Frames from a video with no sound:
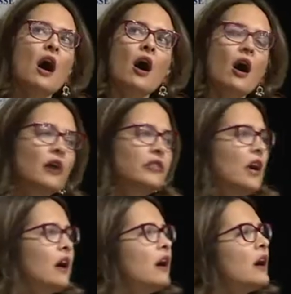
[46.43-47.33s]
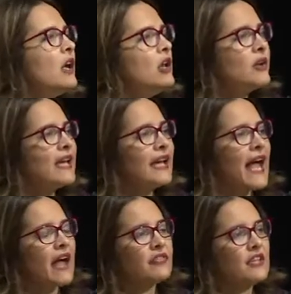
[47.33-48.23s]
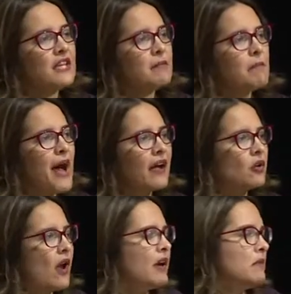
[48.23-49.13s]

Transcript: on looking at the macro,